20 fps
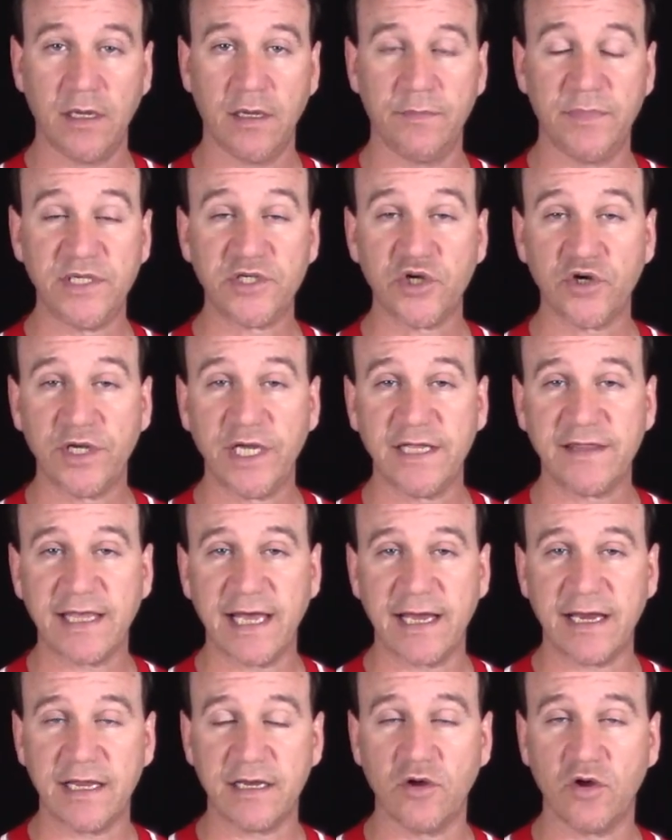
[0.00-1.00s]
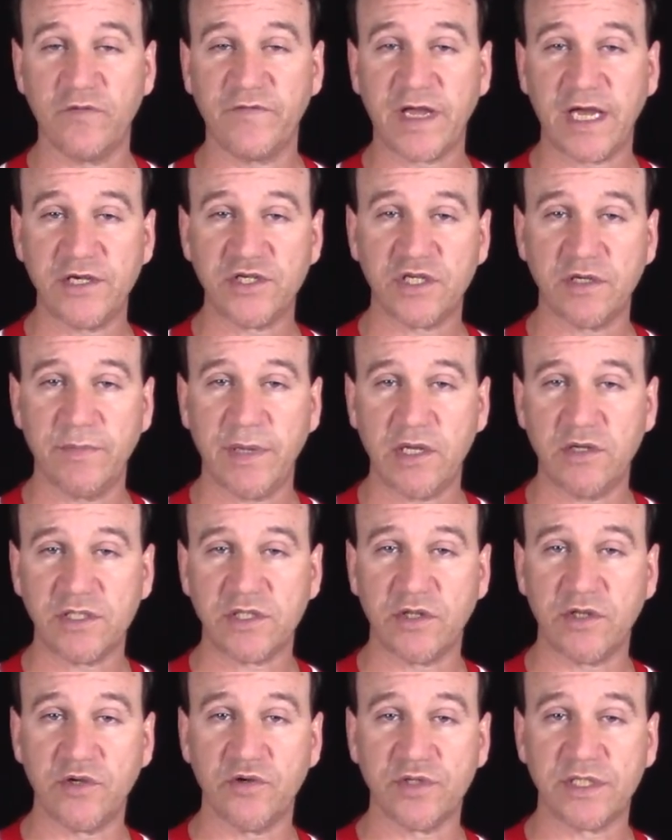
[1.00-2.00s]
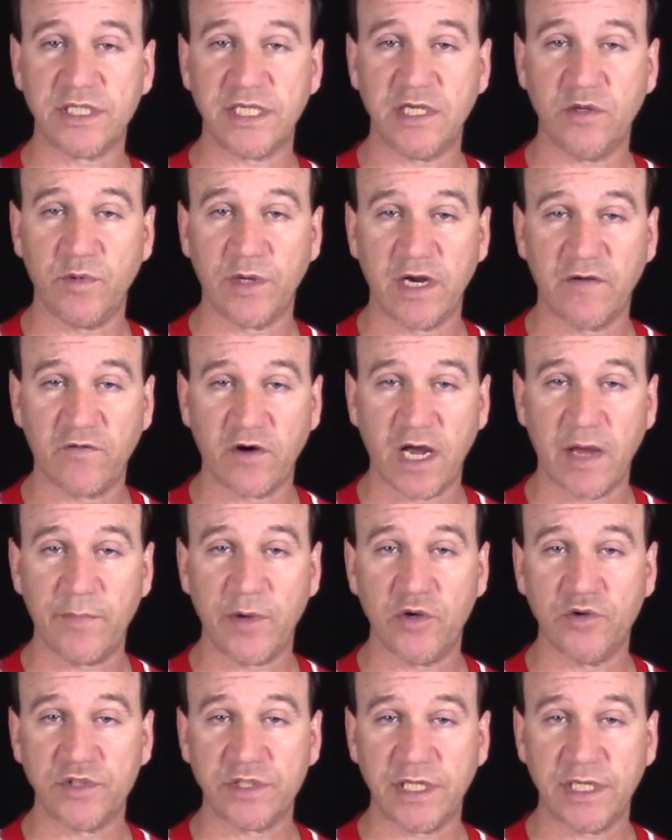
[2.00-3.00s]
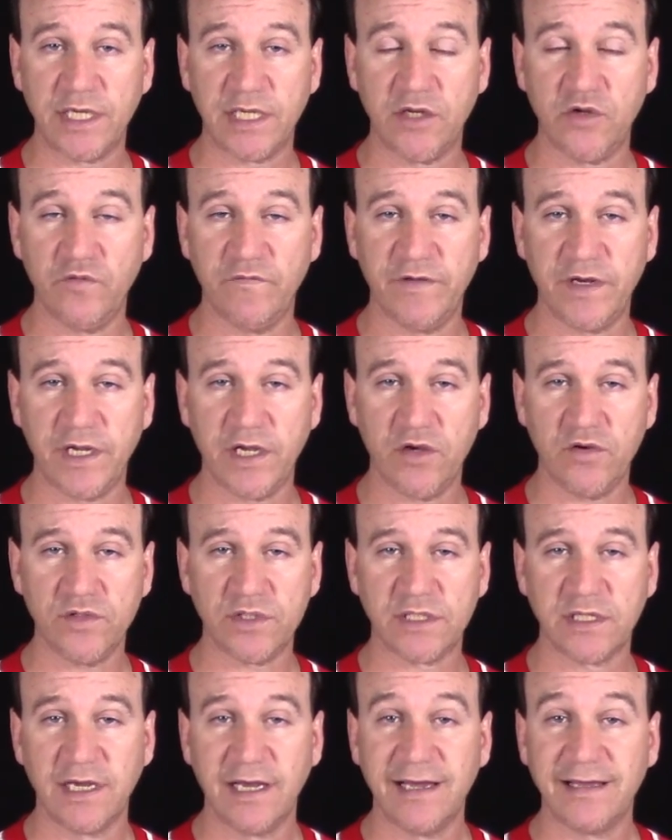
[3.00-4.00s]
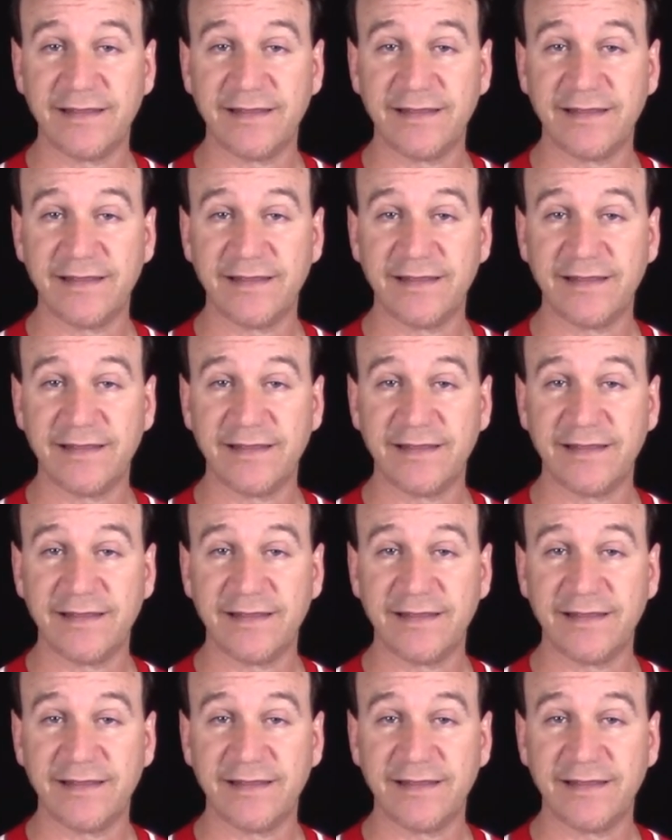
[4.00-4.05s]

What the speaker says: Be sure and hit that notification bell so that you'll see whenever I post any new videos.